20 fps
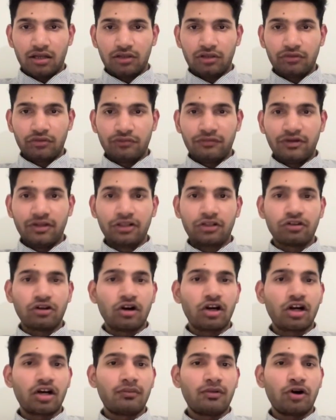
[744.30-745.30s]
You will
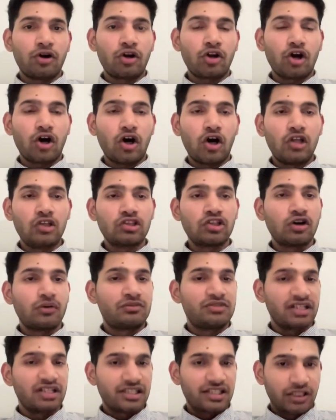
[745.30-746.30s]
talk about all the
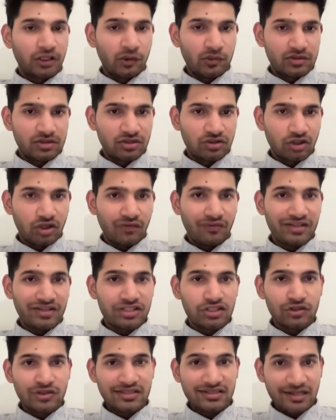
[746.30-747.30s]
objectives of
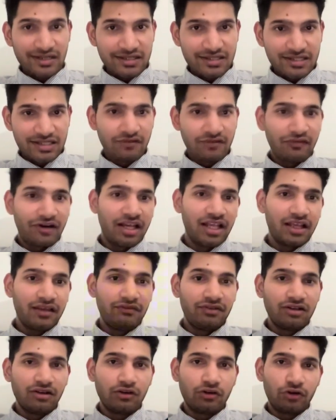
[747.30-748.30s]
SEO strategy, why
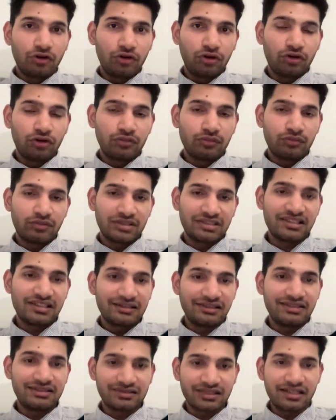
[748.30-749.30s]
we are going to
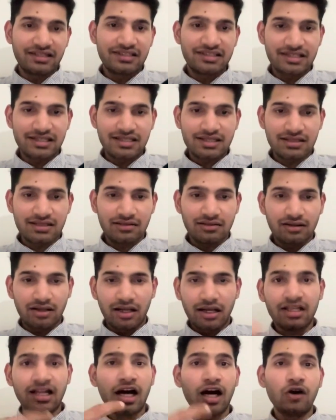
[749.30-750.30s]
present these strategies,
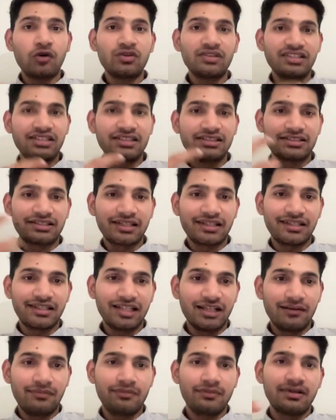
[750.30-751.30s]
and how this can
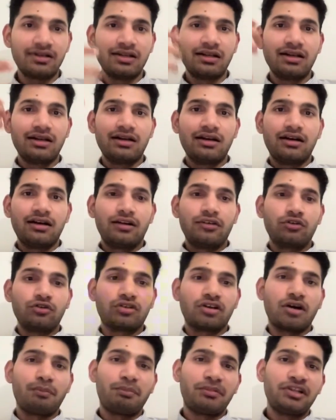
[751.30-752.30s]
help to
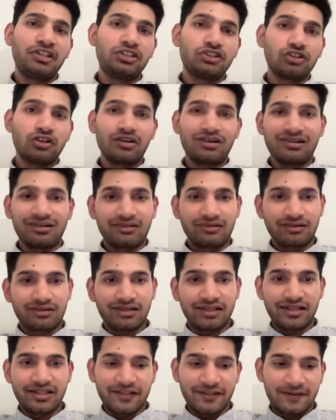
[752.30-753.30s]
companies or
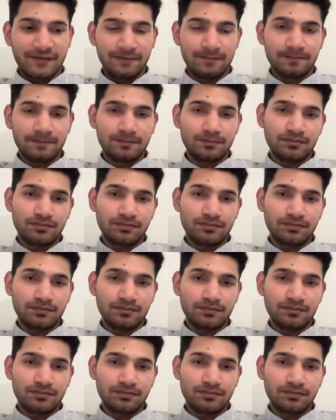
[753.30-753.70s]
client.